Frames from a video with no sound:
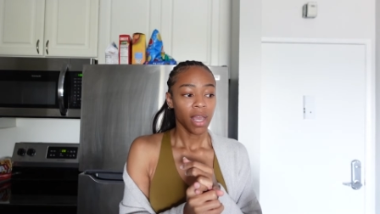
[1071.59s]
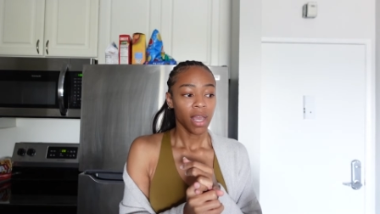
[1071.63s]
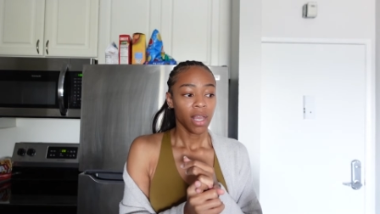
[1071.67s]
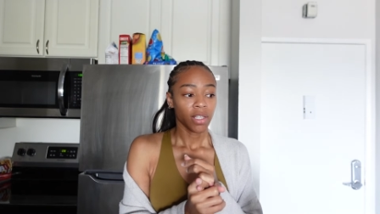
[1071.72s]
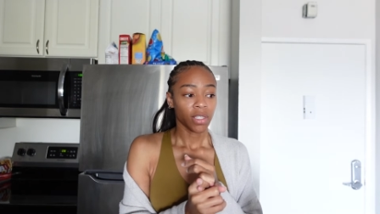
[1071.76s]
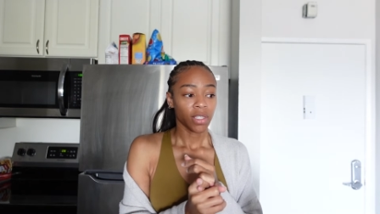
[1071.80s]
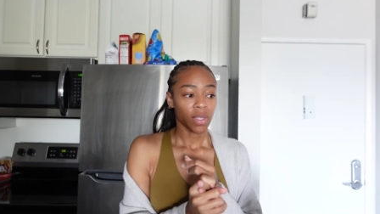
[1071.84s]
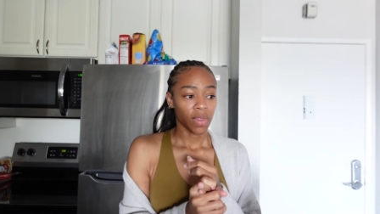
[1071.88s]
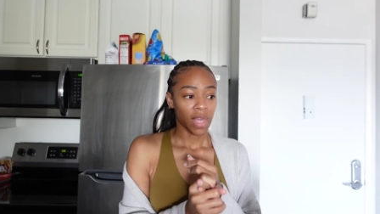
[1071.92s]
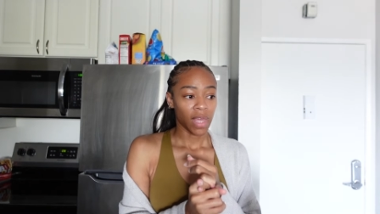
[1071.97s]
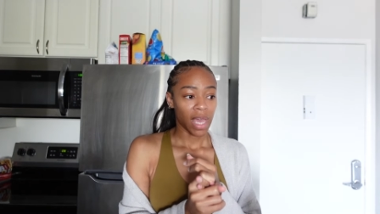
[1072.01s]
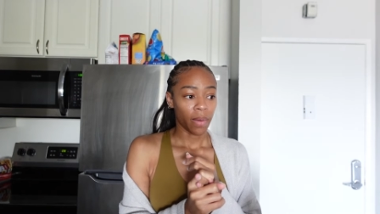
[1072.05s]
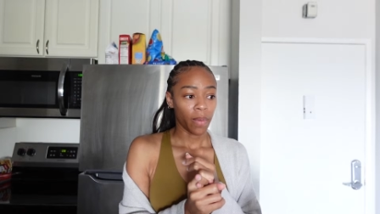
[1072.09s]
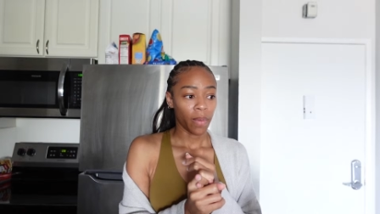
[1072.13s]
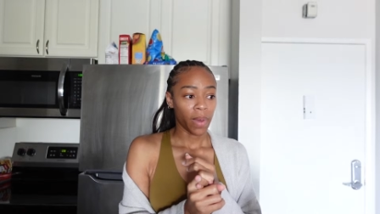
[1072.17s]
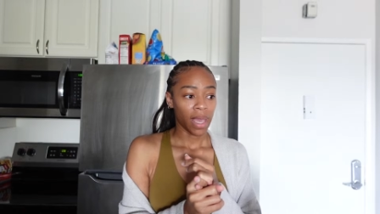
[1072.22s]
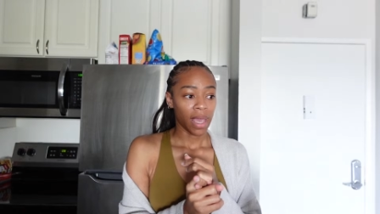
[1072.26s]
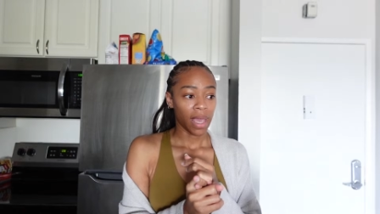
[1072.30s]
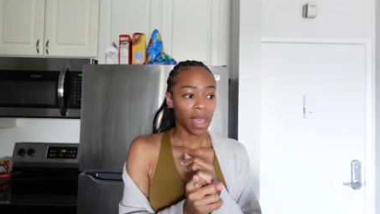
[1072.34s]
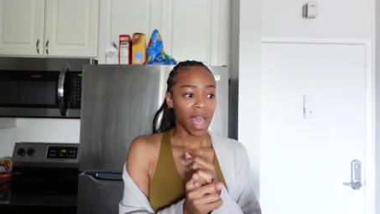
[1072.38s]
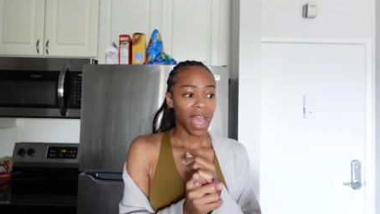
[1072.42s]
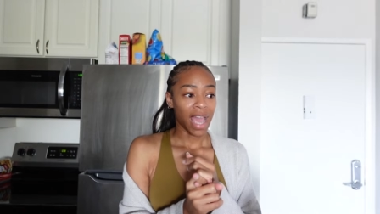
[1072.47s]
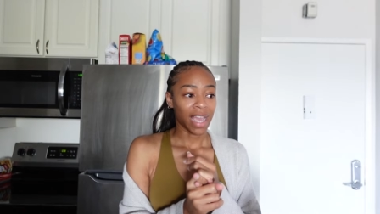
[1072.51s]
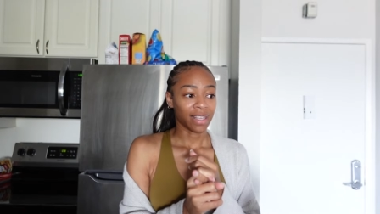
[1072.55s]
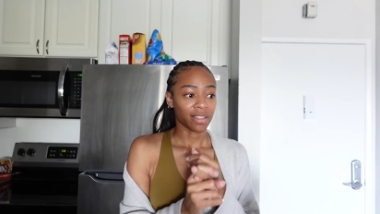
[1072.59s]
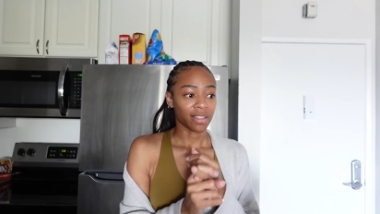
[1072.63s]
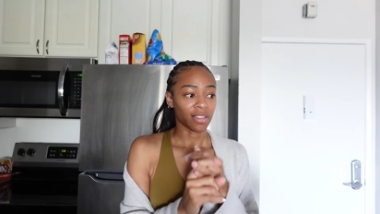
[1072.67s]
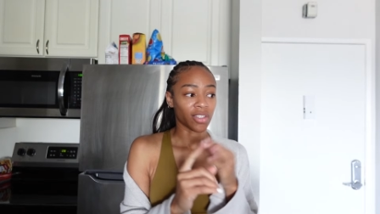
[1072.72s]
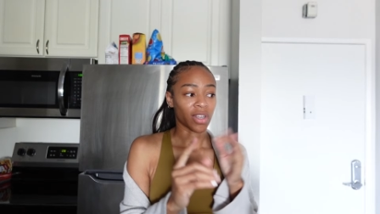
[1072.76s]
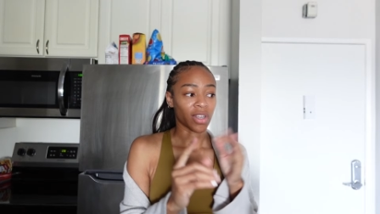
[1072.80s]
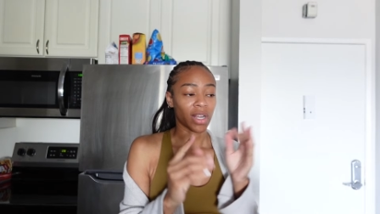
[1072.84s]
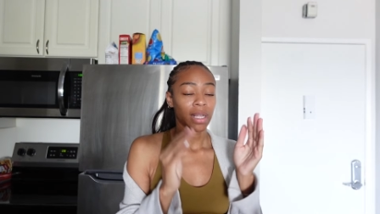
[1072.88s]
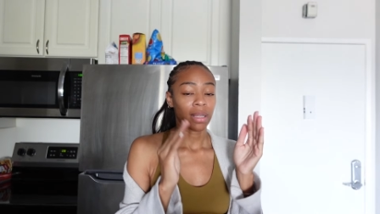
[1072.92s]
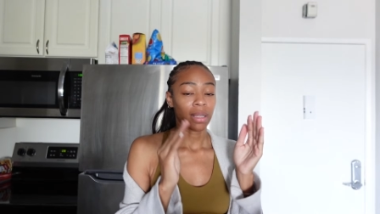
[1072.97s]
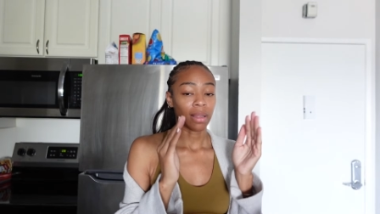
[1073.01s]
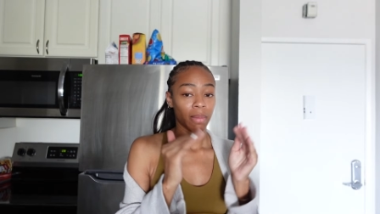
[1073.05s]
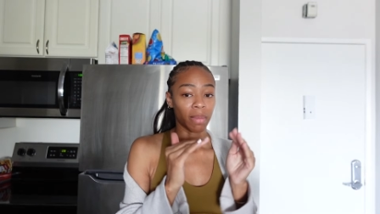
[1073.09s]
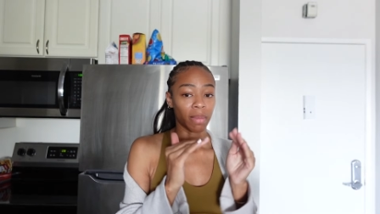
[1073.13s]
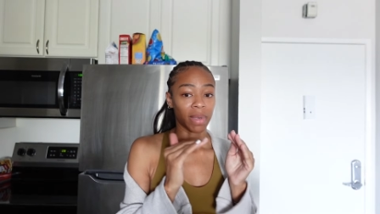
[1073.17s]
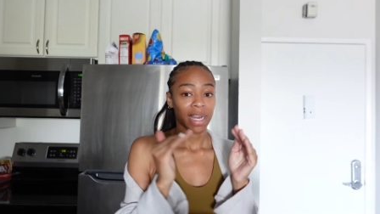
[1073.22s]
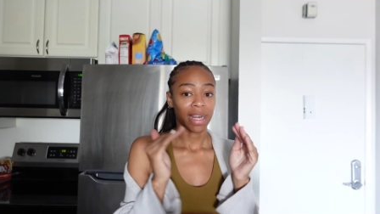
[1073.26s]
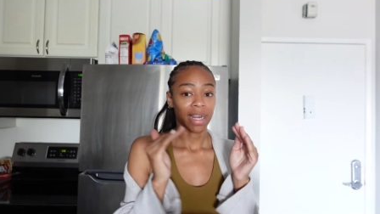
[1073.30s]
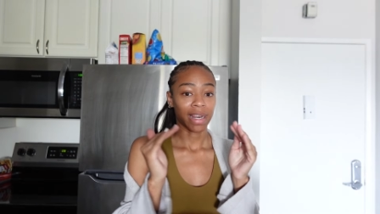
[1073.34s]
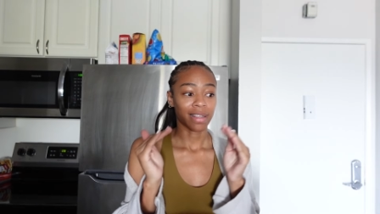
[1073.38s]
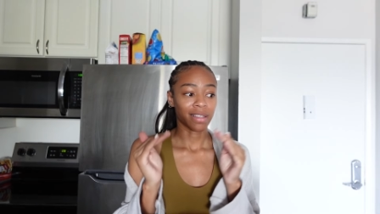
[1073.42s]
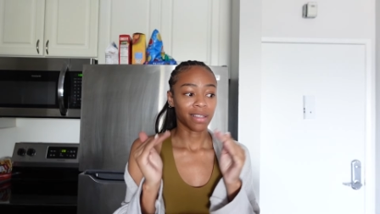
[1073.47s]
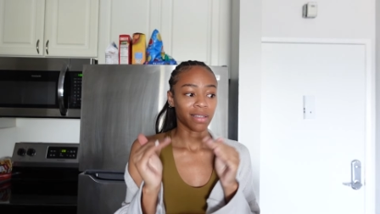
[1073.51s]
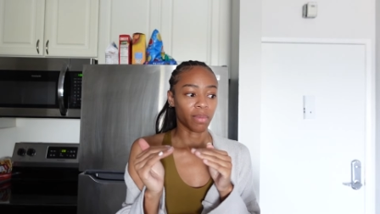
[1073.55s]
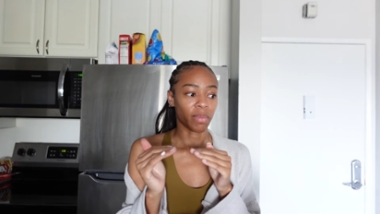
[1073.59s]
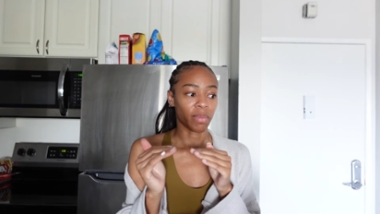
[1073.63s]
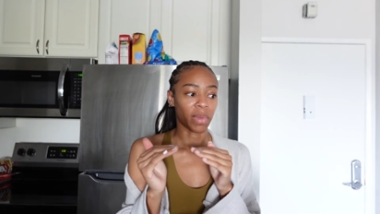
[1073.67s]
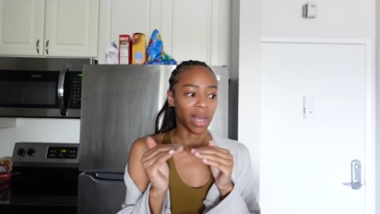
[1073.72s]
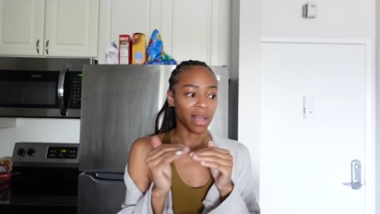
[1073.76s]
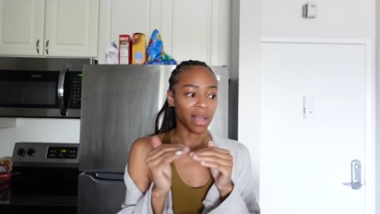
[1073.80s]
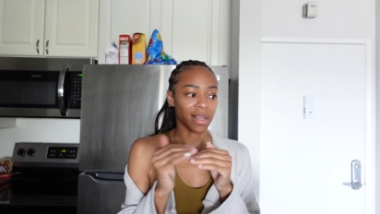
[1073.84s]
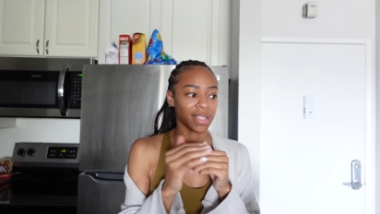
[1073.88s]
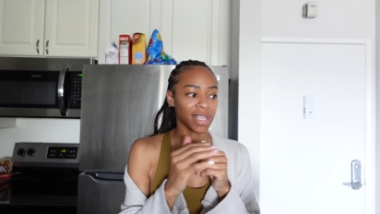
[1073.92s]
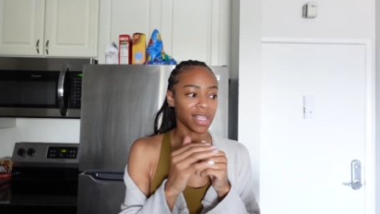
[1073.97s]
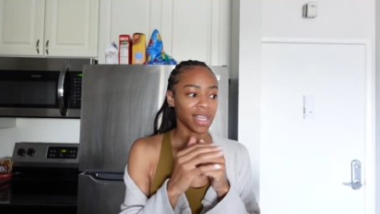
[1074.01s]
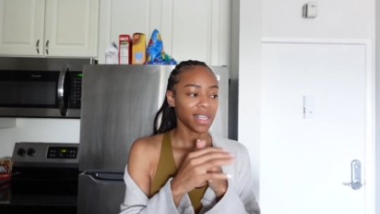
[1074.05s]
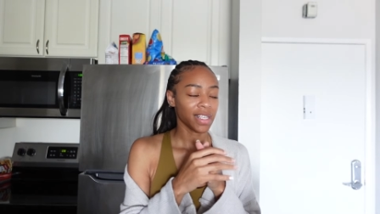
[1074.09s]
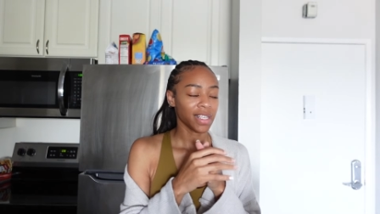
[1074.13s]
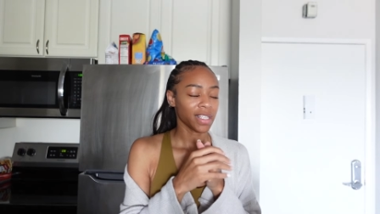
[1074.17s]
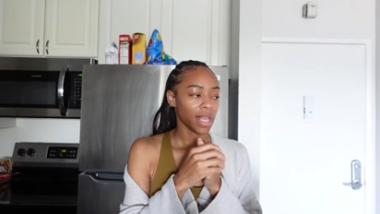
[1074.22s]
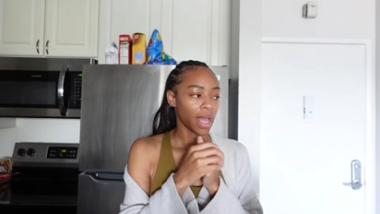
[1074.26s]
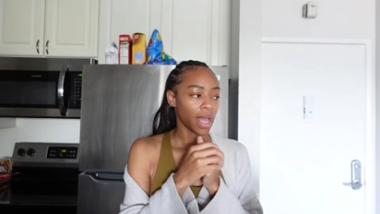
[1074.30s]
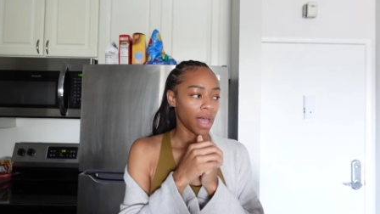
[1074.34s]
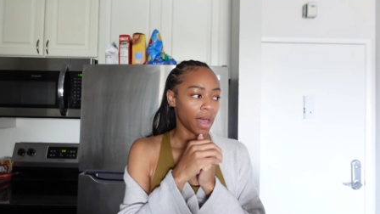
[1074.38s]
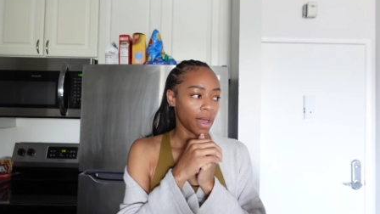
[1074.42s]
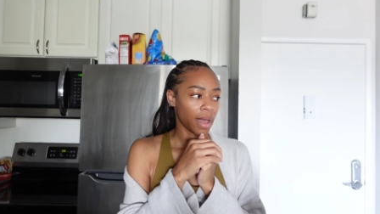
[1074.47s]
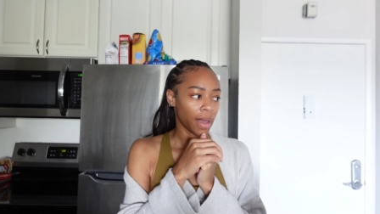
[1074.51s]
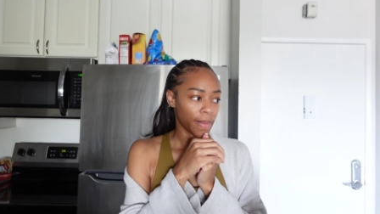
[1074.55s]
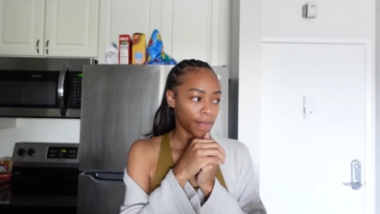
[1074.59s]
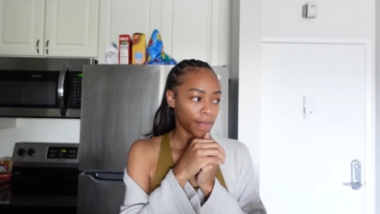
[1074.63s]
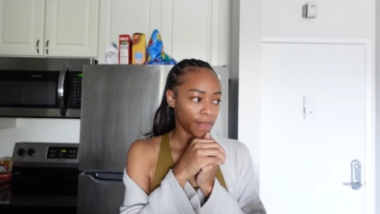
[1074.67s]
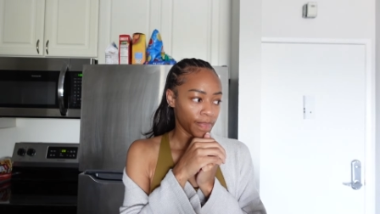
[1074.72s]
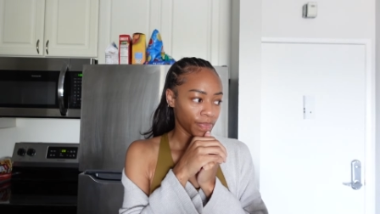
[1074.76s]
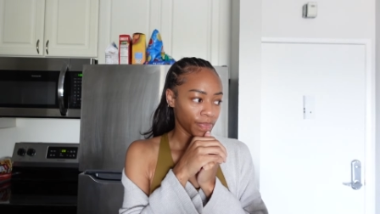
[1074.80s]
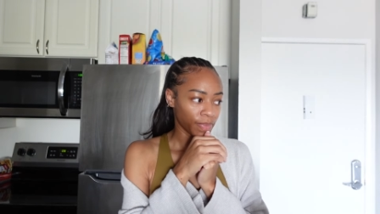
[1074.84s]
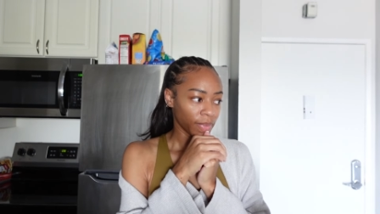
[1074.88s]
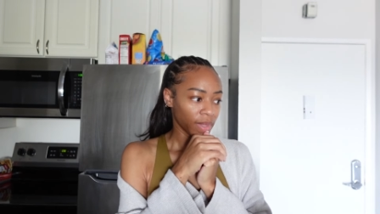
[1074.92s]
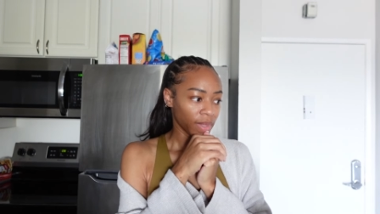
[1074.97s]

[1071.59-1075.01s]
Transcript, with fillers: so that way i can start eliminating some boxes um,